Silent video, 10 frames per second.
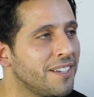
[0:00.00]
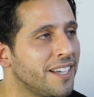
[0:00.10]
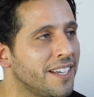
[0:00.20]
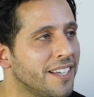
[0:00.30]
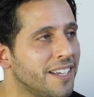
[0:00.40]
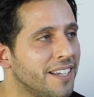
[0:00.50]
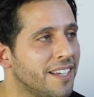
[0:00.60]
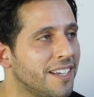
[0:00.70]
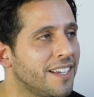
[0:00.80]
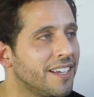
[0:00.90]
As a collective
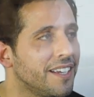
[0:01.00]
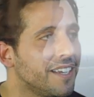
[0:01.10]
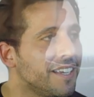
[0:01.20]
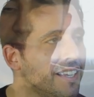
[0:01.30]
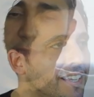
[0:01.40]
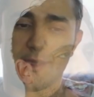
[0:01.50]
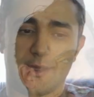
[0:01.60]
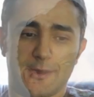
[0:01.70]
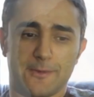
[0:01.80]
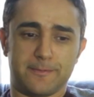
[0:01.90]
conscious.
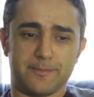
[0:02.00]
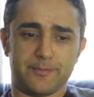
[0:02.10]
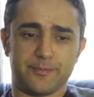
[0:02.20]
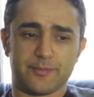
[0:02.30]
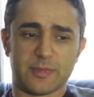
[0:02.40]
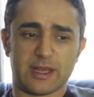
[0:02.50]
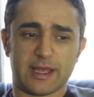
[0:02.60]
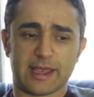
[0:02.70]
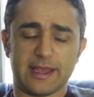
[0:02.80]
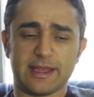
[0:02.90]

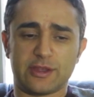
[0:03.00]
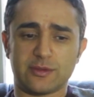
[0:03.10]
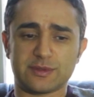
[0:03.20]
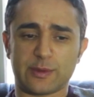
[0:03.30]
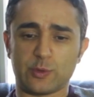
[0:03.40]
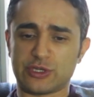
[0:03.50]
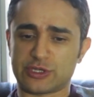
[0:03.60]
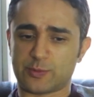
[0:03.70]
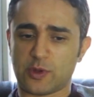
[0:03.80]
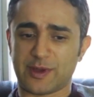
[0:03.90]
In terms of like we
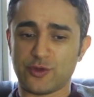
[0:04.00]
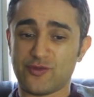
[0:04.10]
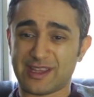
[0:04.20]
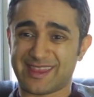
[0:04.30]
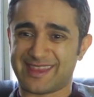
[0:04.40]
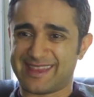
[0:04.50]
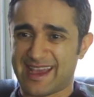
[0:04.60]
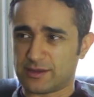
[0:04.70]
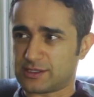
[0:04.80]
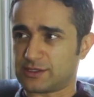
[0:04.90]
just spoke about, you read
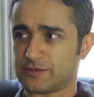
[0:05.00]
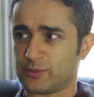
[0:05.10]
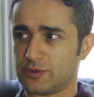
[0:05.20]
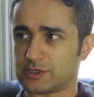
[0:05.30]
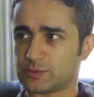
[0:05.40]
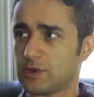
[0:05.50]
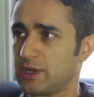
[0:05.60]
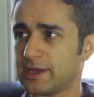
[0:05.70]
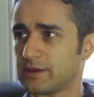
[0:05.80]
thousands of books. What are